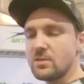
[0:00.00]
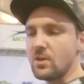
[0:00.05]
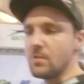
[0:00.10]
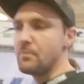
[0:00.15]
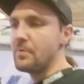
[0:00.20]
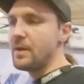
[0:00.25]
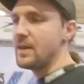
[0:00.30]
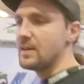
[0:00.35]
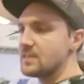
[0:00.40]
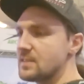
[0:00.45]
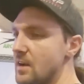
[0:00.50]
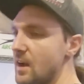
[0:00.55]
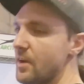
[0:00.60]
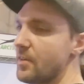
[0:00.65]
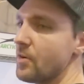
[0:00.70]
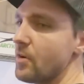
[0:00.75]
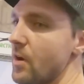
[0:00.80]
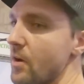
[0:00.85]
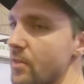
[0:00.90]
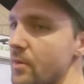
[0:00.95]
are based
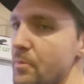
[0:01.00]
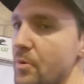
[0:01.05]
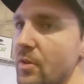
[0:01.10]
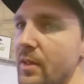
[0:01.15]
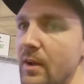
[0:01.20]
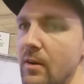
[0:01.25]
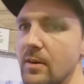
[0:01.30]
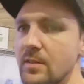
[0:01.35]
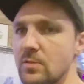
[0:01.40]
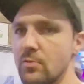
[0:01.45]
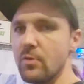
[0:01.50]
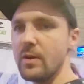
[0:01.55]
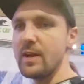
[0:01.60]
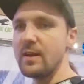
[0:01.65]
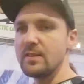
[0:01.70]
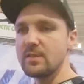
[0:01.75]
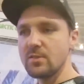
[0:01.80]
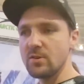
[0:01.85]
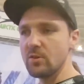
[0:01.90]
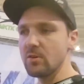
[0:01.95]
either on the Polaris
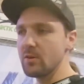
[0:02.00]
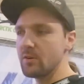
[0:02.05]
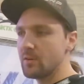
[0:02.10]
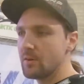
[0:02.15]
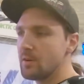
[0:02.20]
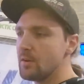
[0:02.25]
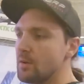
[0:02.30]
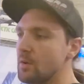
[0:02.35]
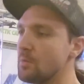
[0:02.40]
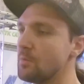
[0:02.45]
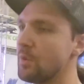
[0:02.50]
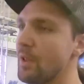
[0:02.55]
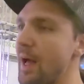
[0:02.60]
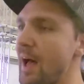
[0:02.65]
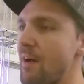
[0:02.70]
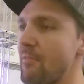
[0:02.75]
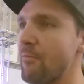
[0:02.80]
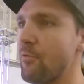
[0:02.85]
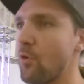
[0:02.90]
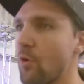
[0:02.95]
Razor
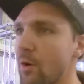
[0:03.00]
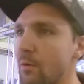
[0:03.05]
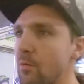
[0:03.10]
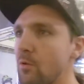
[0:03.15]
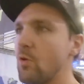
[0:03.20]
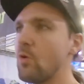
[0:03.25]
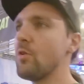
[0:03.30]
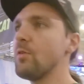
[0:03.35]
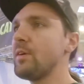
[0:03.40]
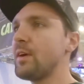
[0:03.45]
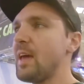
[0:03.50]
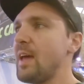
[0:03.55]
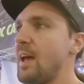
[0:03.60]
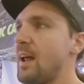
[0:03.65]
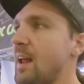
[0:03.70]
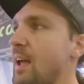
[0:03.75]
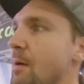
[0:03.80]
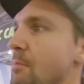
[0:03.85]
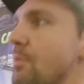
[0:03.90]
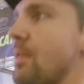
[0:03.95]
platform or the
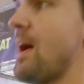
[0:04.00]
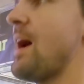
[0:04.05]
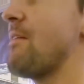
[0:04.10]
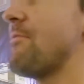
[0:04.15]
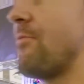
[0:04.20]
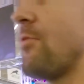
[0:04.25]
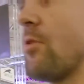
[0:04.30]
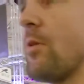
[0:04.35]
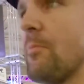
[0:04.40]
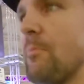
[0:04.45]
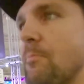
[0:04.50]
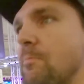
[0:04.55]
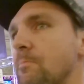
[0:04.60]
Can-Am platform.